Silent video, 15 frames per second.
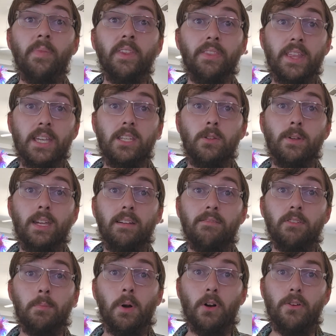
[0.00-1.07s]
Thank you again
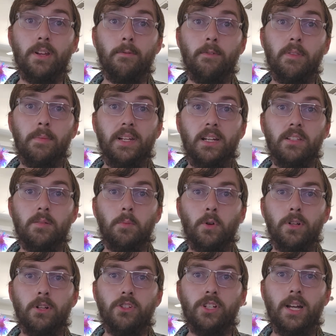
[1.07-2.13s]
for partnering with me to
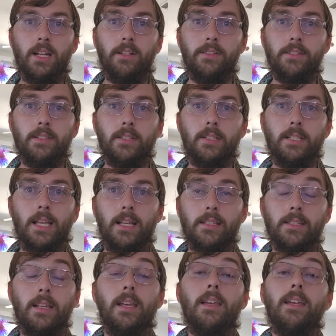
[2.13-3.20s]
support your child's
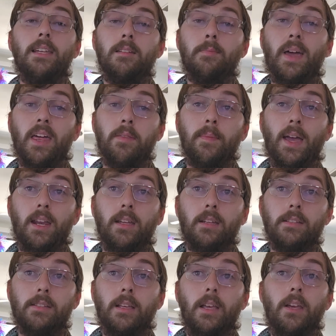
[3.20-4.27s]
success in
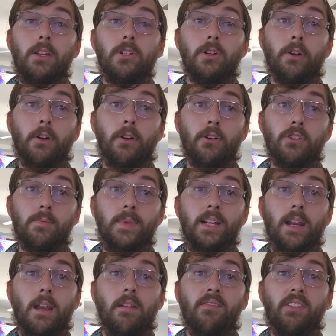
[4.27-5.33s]
mathematics. Your encouragement
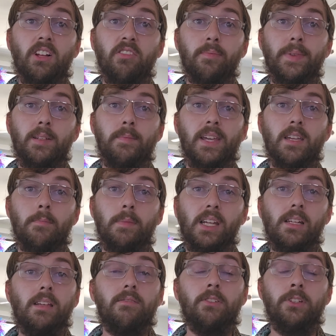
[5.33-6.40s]
and involvement make a
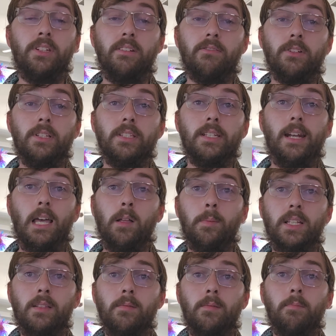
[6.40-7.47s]
meaningful difference in
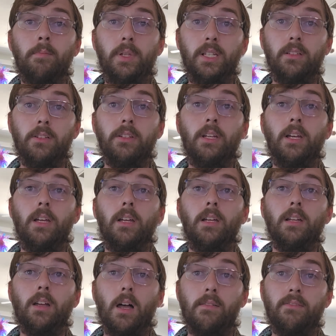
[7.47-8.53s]
helping build
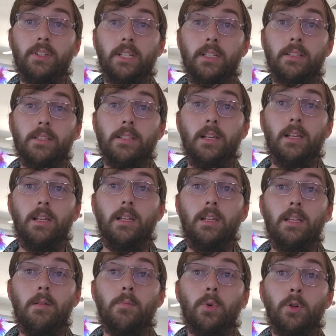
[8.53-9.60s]
confidence,
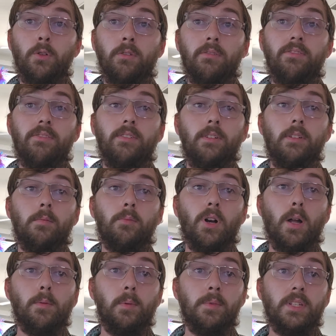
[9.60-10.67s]
improve
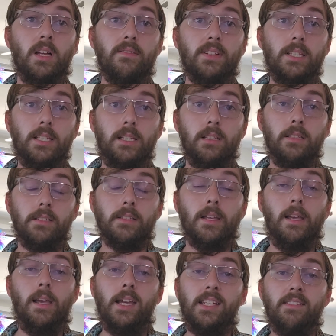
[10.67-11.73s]
problem-solving skills,
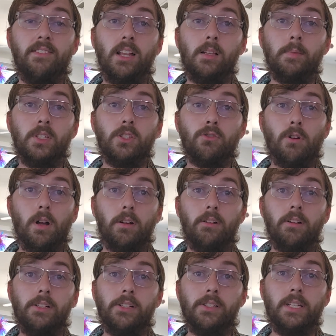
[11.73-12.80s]
and develop a
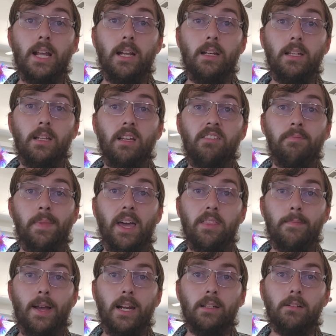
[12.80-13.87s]
stronger understanding of
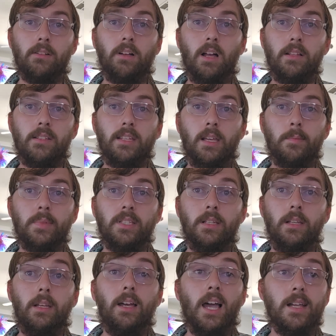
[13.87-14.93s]
mathematical concepts.
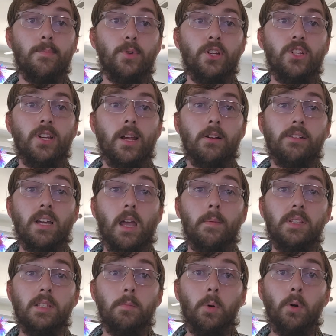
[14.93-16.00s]
I appreciate your time
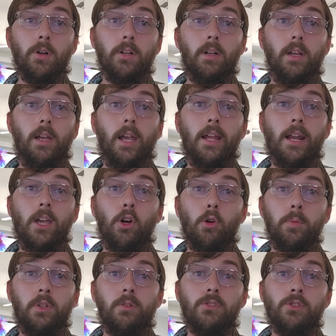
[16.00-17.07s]
and support, and I
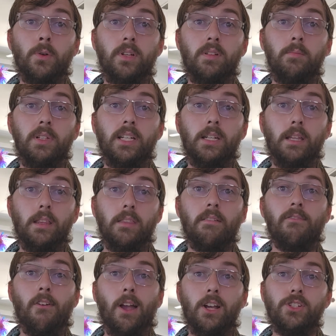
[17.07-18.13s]
hope you enjoy completing the
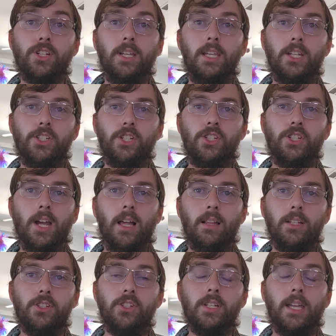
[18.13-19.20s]
Fraction Kitchen
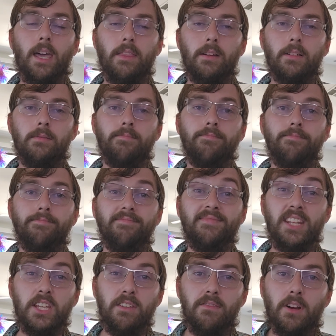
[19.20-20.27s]
Challenge together.
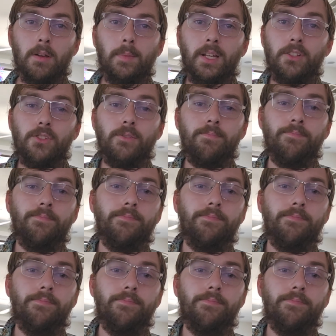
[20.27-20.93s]
Thank you very much.